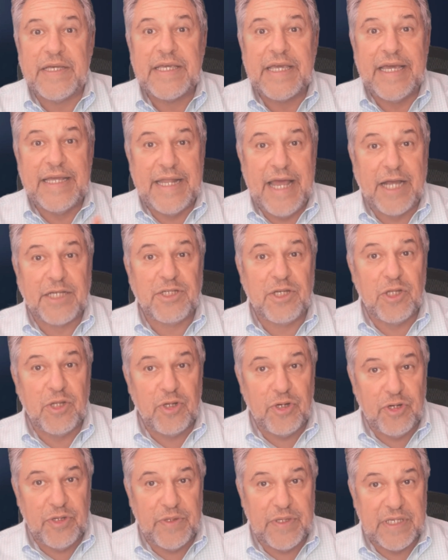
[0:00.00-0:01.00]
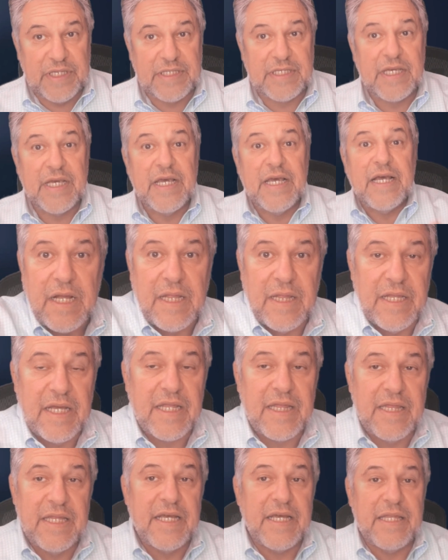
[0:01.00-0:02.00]
can actually learn this, click
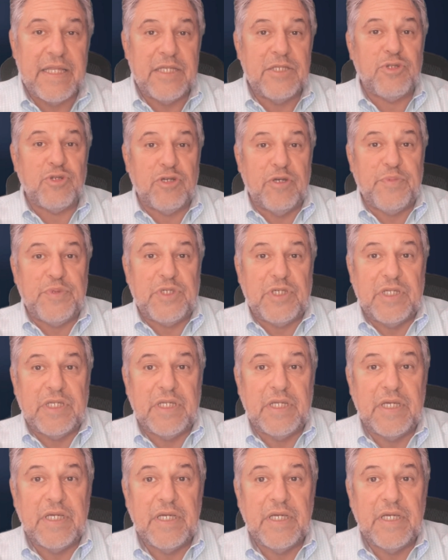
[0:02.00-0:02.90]
the link in the description